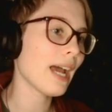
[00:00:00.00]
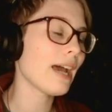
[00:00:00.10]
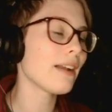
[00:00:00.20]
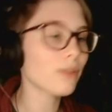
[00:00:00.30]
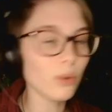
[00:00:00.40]

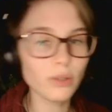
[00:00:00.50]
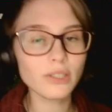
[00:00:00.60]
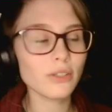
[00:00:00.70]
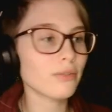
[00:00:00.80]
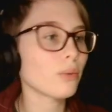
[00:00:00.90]
And of
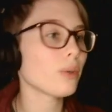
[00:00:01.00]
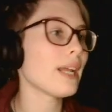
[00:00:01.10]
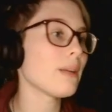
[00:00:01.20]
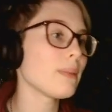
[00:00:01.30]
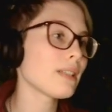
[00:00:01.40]
course your 4
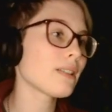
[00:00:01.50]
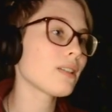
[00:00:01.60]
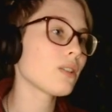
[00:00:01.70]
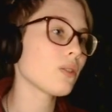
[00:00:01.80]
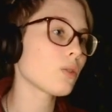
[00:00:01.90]
enemies.
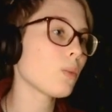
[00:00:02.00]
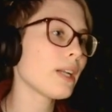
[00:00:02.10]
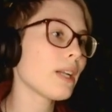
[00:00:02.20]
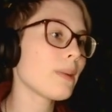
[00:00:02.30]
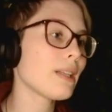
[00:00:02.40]
There's 1
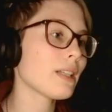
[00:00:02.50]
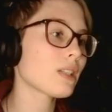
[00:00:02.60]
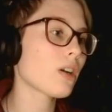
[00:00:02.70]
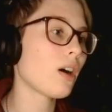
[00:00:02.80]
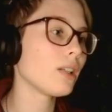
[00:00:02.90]
enemy in this
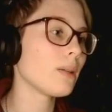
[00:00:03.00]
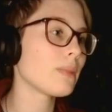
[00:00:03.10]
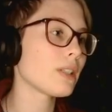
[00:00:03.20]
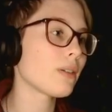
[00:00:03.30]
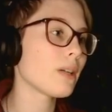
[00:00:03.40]
column,
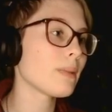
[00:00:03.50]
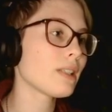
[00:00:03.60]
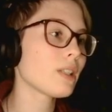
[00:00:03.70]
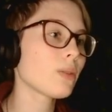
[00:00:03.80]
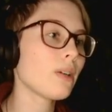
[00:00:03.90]
0 enemies
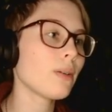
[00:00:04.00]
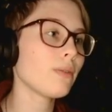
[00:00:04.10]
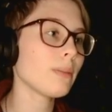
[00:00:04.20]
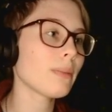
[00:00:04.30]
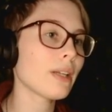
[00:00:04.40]
in this one. We'll
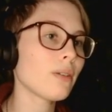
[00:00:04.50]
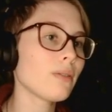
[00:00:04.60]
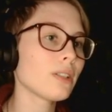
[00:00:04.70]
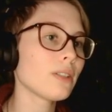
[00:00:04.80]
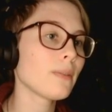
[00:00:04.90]
flip that
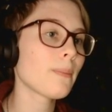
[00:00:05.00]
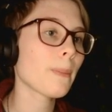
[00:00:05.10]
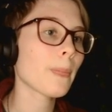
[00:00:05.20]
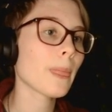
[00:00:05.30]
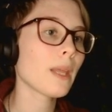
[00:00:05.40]
over.
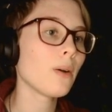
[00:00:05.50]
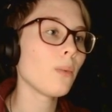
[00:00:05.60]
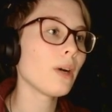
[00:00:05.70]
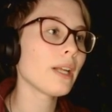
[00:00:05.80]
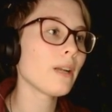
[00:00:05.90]

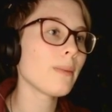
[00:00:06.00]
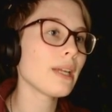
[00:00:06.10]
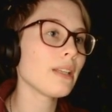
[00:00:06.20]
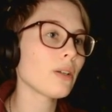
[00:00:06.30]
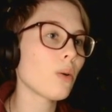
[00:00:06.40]
1
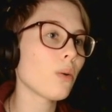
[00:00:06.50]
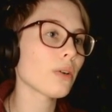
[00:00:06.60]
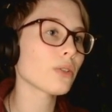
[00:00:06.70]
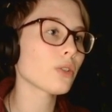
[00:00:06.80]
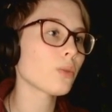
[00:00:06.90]
enemy in the
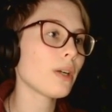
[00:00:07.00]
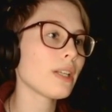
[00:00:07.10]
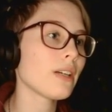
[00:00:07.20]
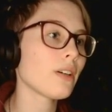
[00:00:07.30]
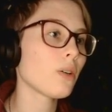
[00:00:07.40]
corner. So 1
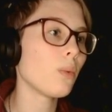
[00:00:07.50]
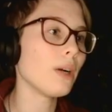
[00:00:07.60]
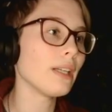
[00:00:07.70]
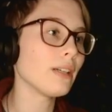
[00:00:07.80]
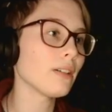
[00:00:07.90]
here,
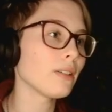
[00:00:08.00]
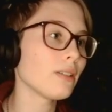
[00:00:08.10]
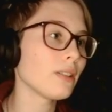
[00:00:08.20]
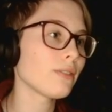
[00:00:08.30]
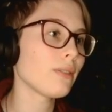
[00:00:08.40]
1 here.
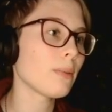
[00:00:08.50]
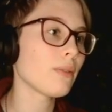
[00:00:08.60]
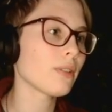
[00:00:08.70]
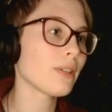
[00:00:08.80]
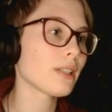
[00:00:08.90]
Let's flip
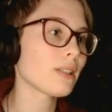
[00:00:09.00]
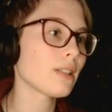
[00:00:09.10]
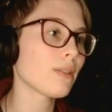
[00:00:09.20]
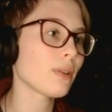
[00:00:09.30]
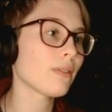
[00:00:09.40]
over the rest and
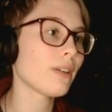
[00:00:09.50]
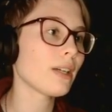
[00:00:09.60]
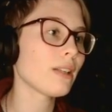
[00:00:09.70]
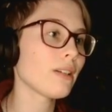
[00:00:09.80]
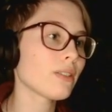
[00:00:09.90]
see if we can
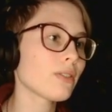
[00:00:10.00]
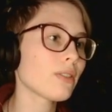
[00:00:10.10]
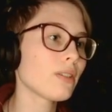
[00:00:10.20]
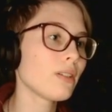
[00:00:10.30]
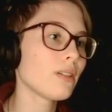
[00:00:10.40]
find the
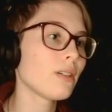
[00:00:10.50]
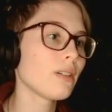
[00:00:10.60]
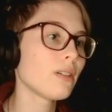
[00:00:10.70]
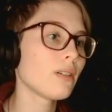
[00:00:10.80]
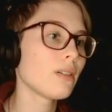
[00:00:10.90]
others.
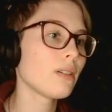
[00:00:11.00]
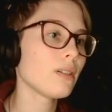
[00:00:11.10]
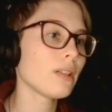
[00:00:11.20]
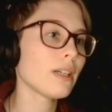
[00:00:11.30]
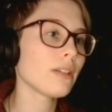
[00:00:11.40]

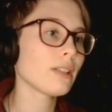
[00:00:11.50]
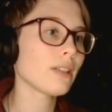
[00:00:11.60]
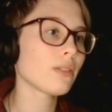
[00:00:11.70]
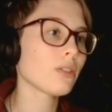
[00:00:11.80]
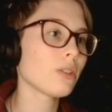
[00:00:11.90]
There's the
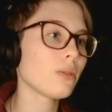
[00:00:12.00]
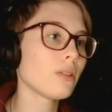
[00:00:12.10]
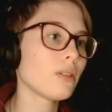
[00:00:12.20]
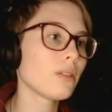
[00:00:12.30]
other 2.